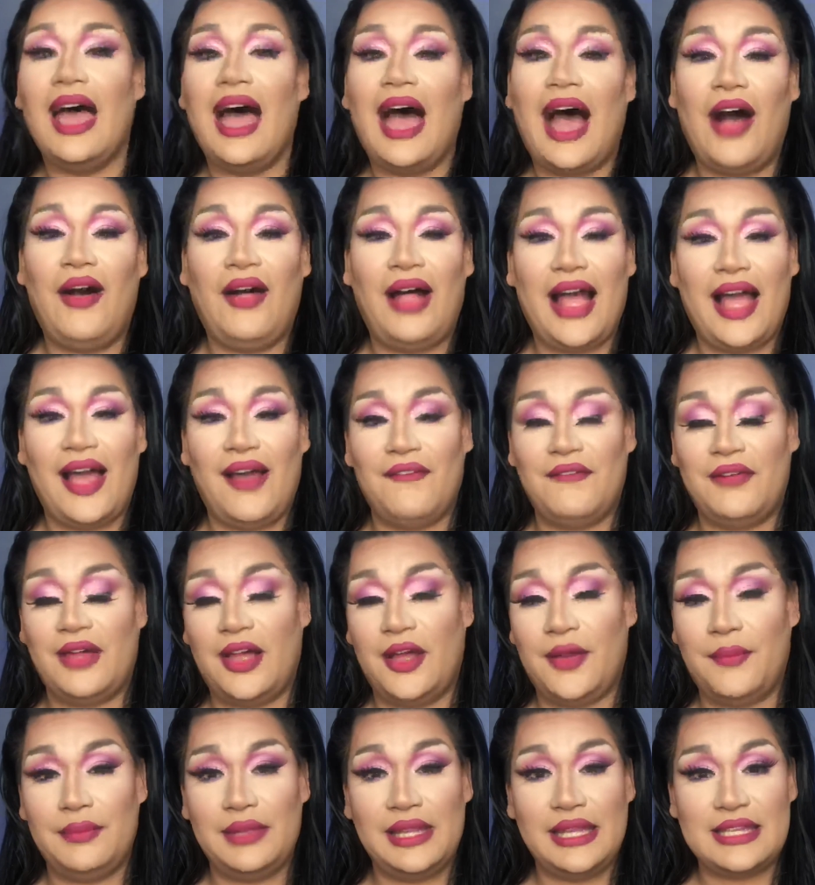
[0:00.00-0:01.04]
I'll have
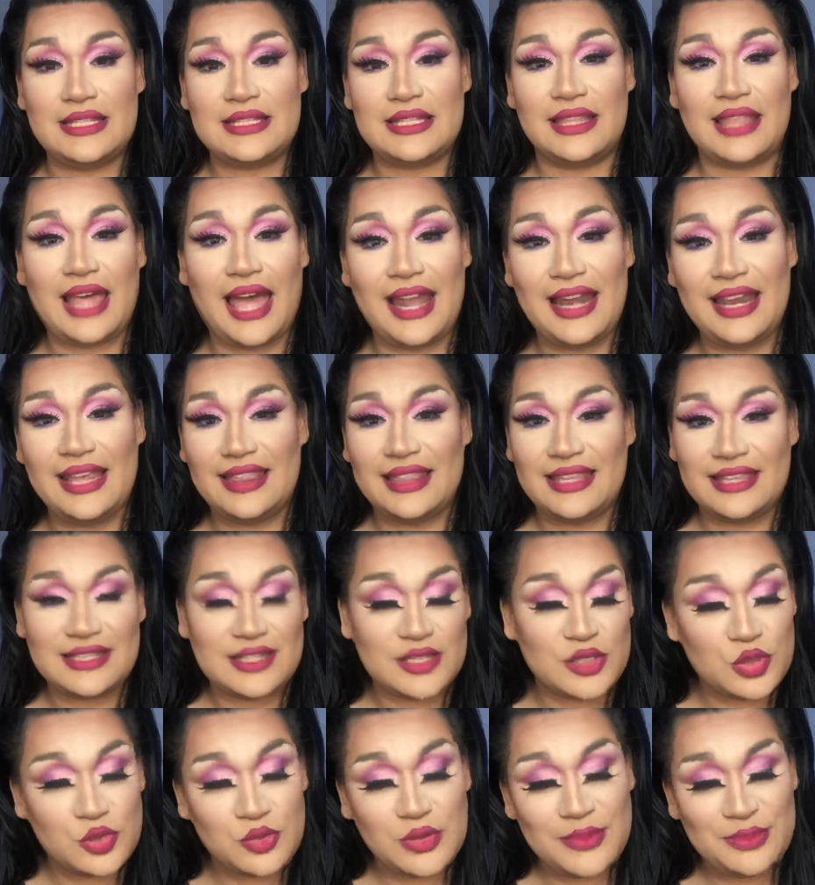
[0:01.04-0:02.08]
links to that in the
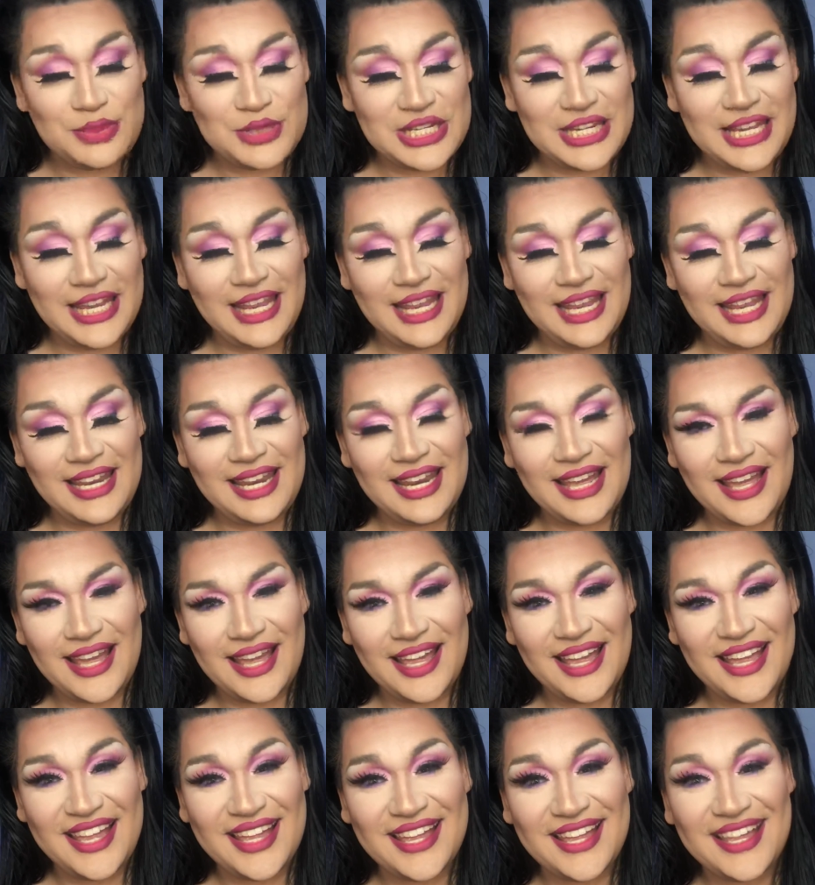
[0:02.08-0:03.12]
description.
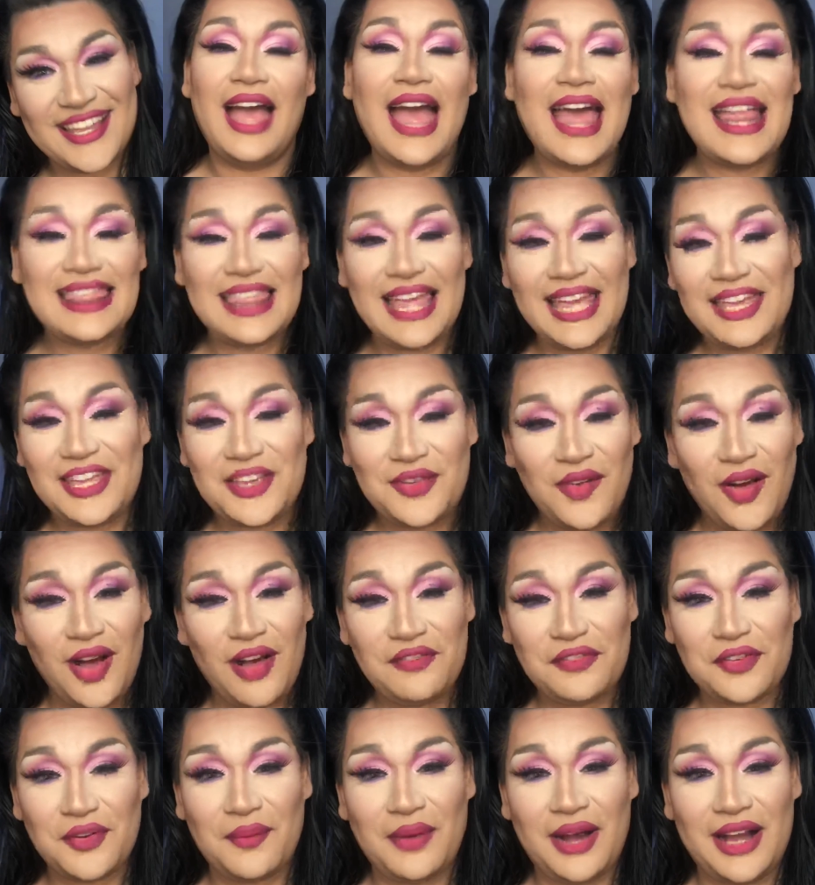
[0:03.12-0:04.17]
Thank you all
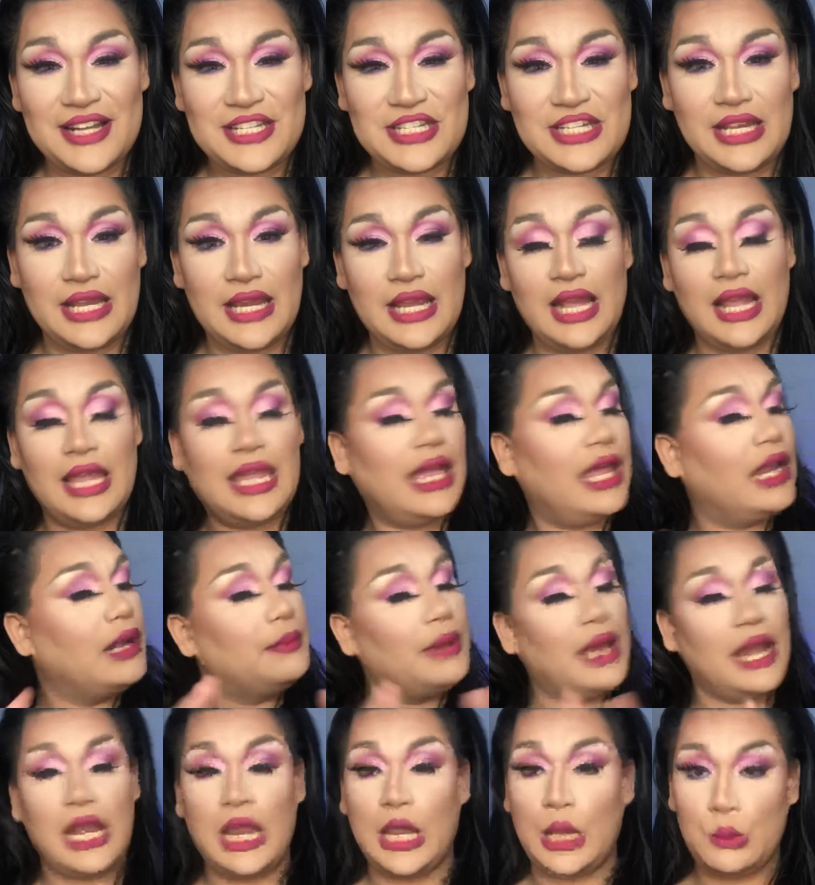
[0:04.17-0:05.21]
for watching. Again,
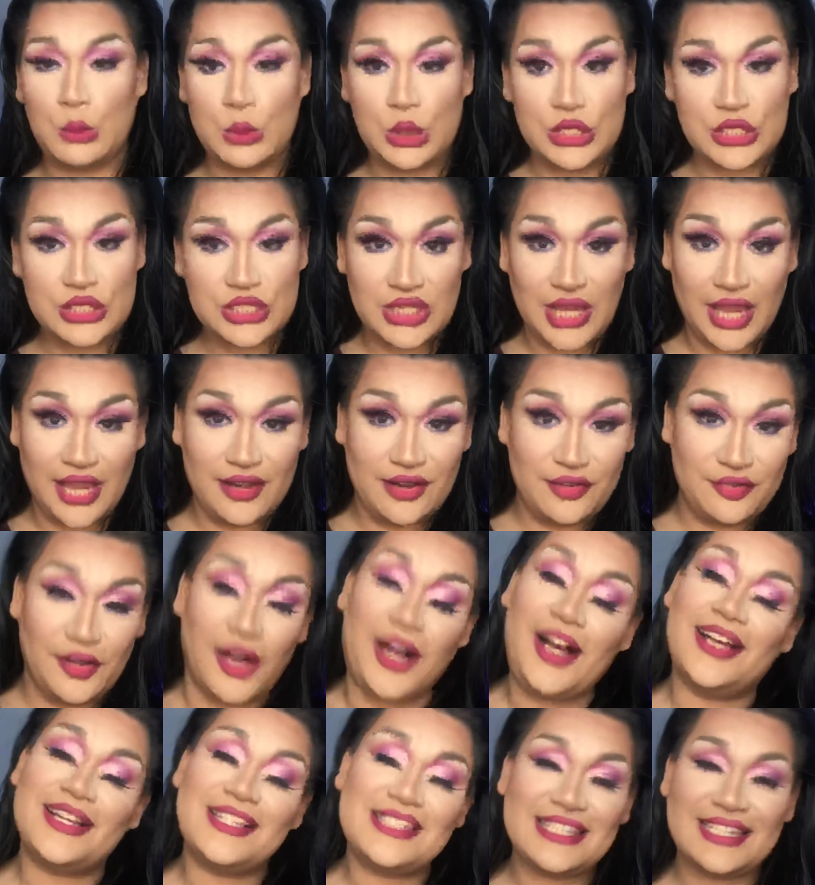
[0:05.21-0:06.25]
my name is Ada
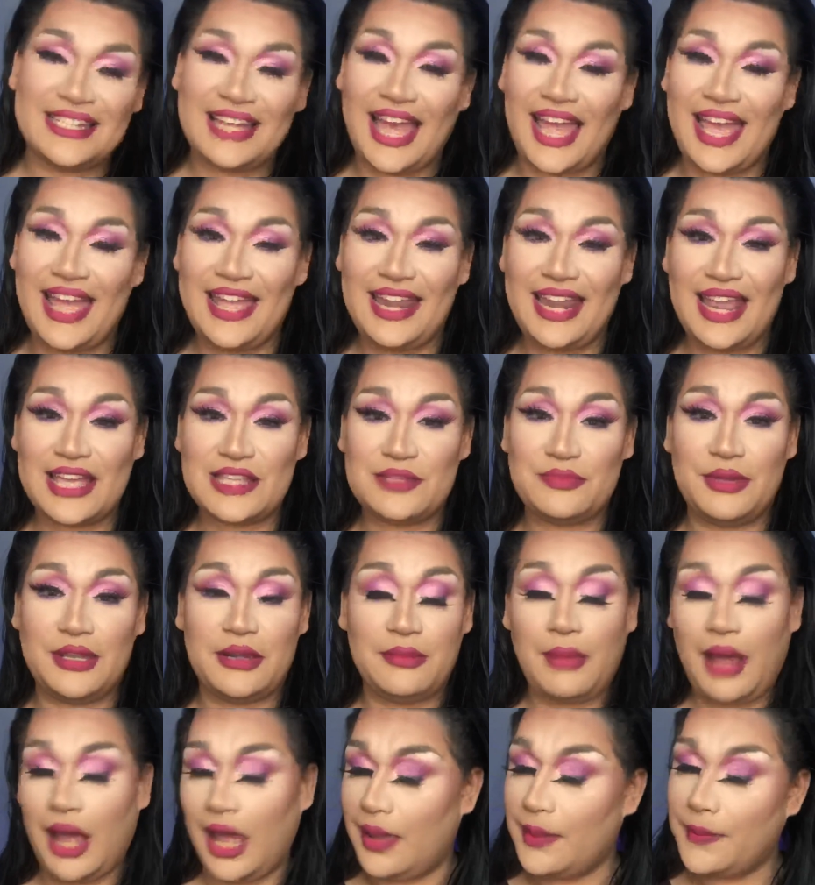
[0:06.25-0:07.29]
Vox, and it has been
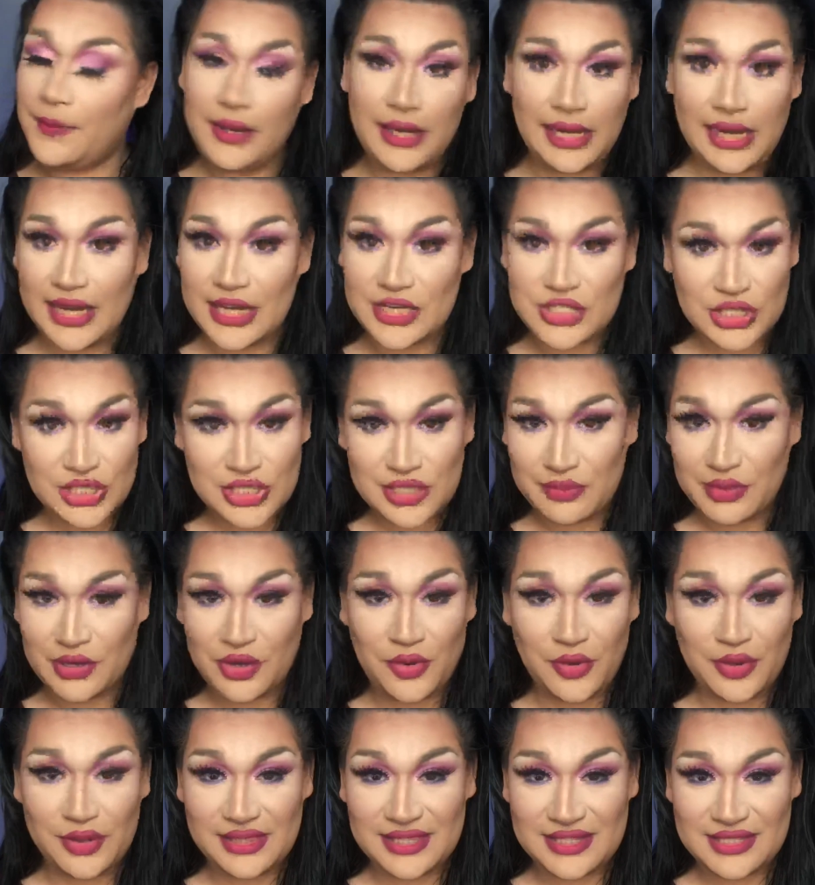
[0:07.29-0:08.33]
my pleasure to
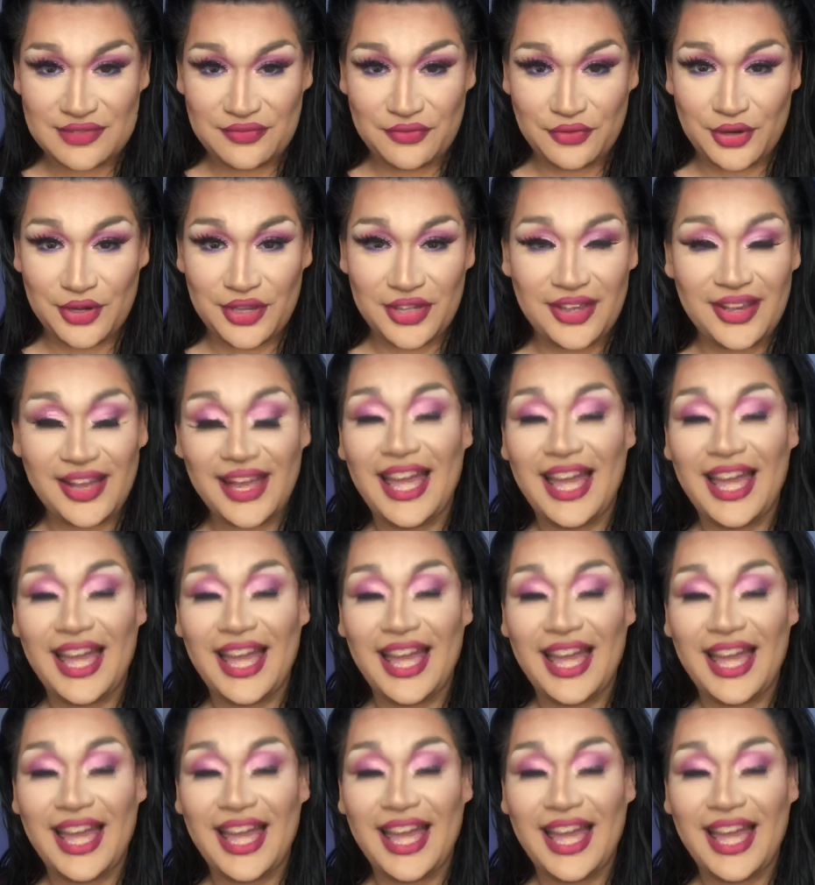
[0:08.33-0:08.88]
record this for you.